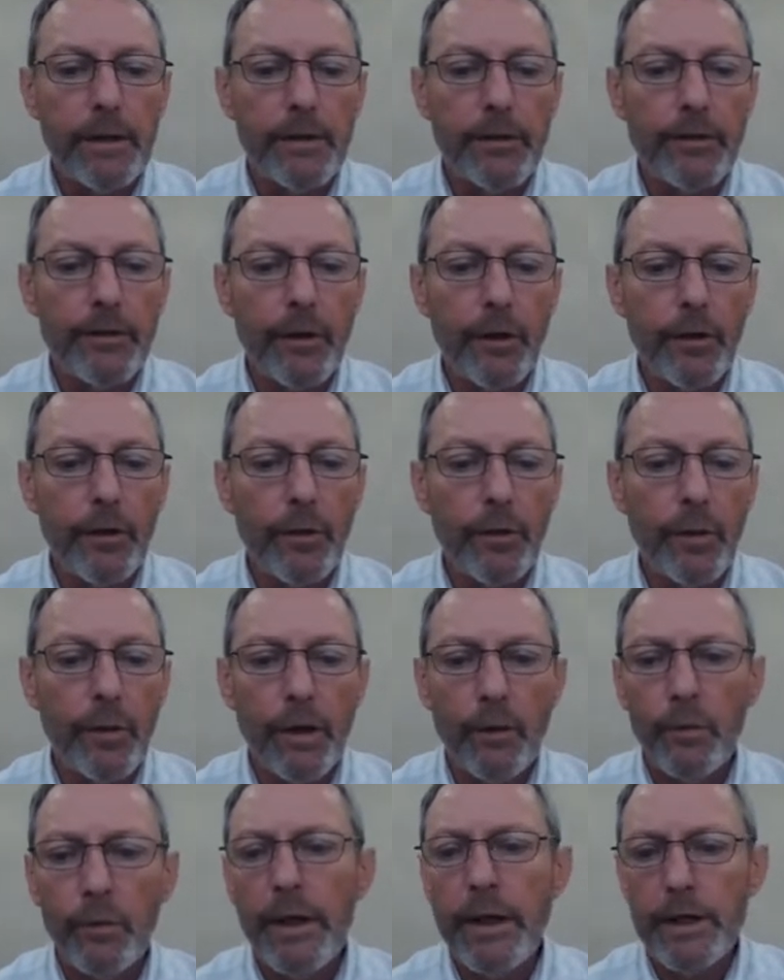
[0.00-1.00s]
So
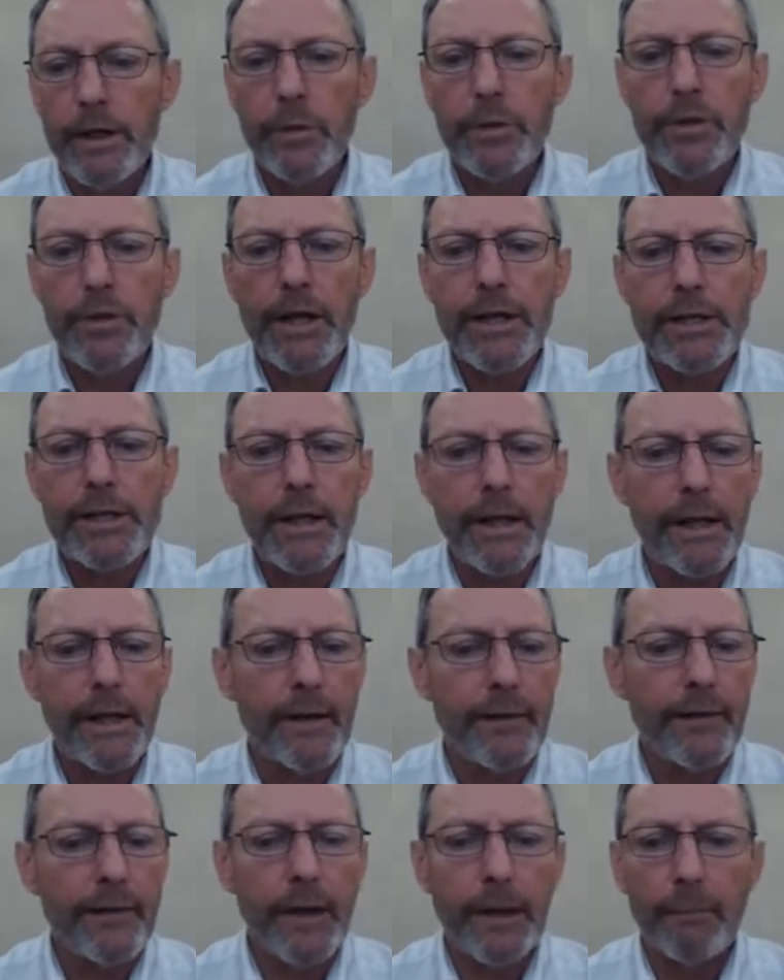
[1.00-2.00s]
uh, we need to address that,
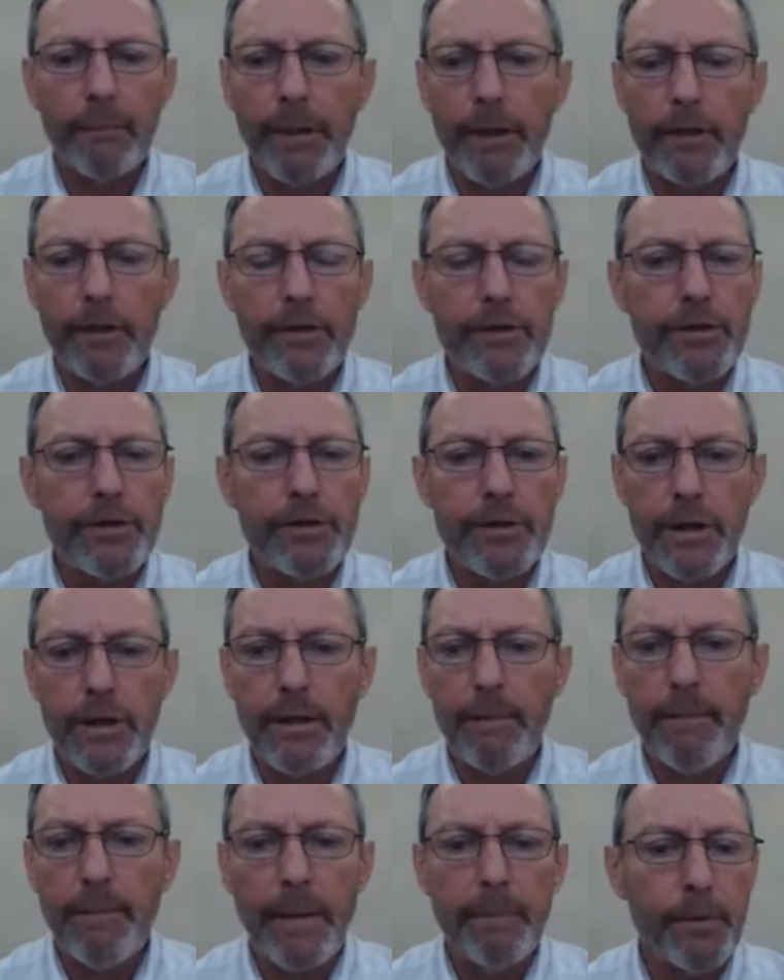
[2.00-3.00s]
I think, because
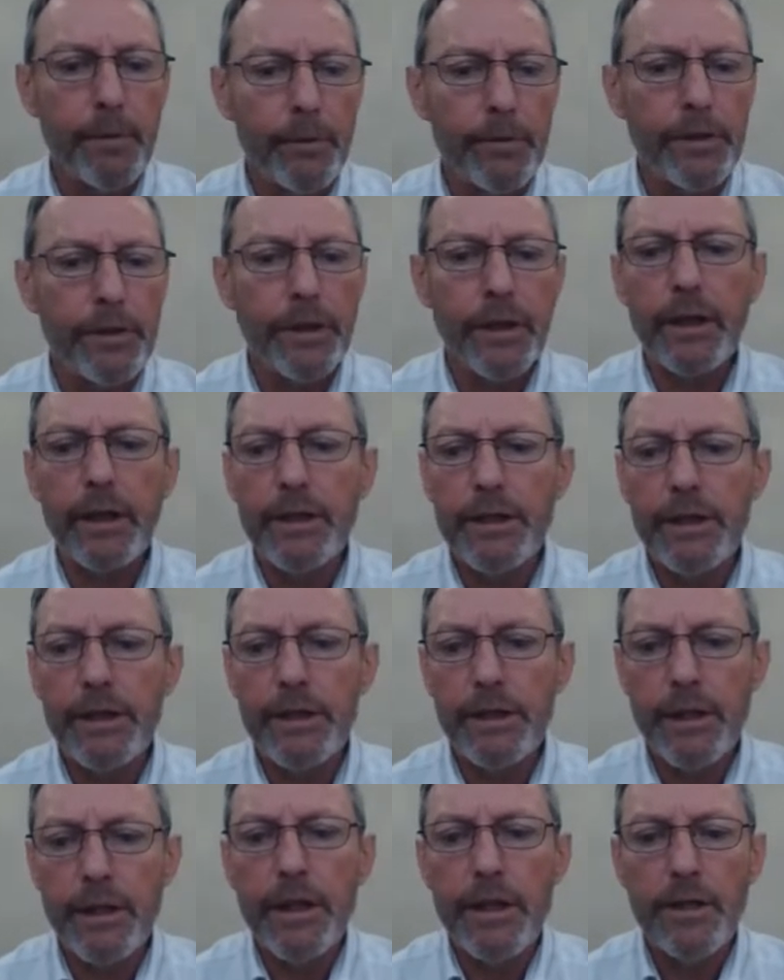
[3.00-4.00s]
uh, bamboo is going to
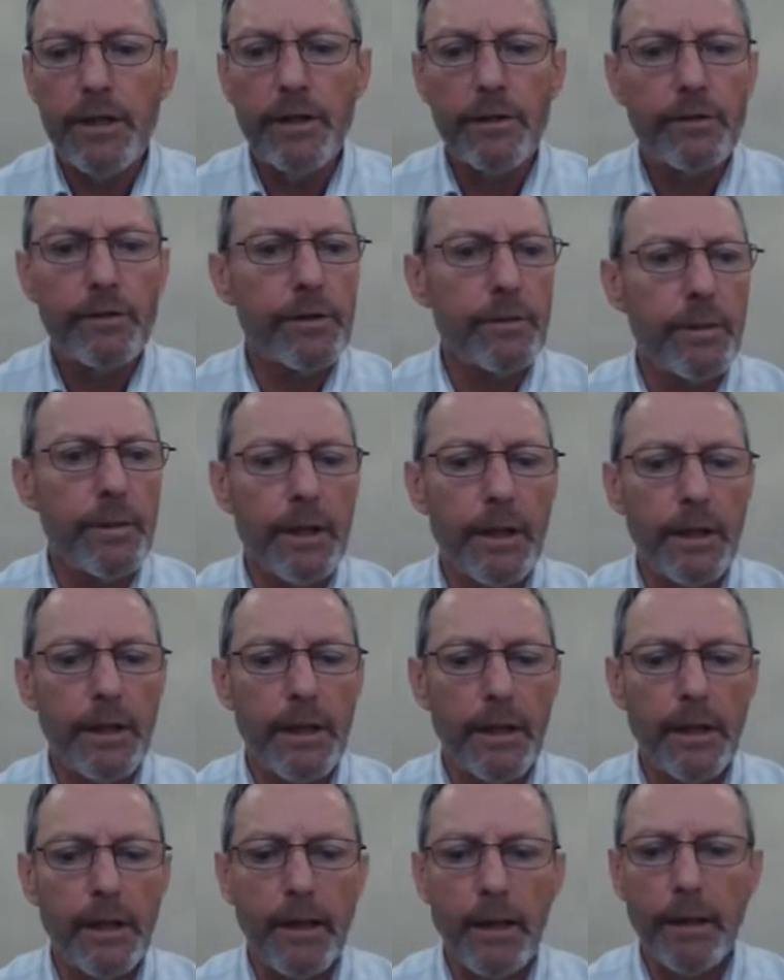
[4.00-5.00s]
continue to
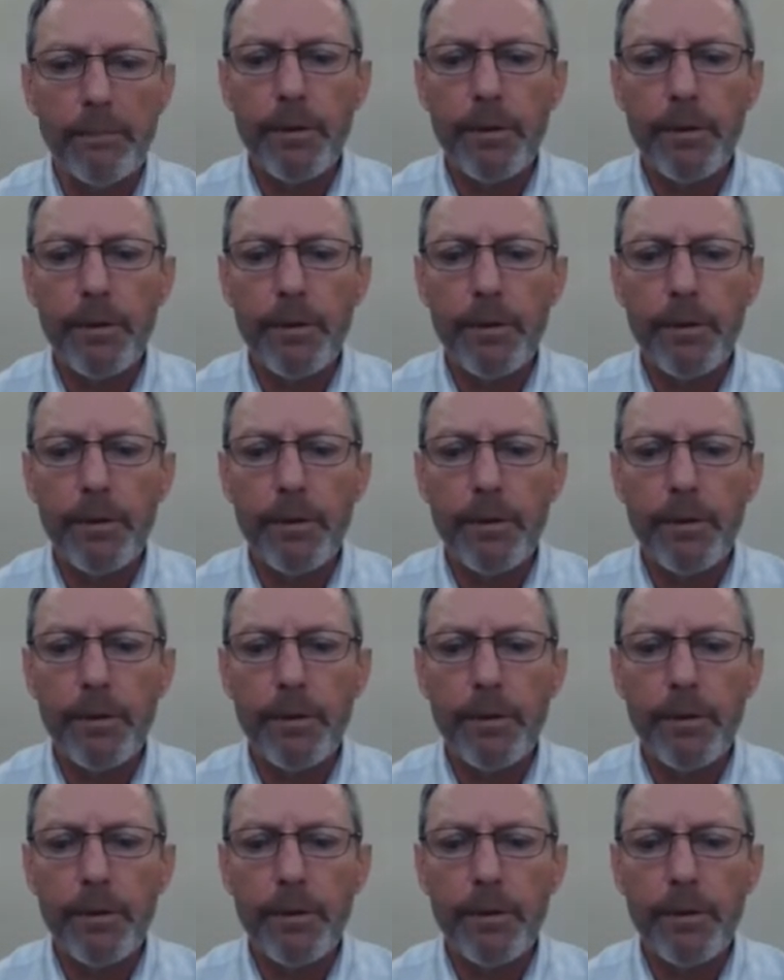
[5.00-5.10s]
be uh,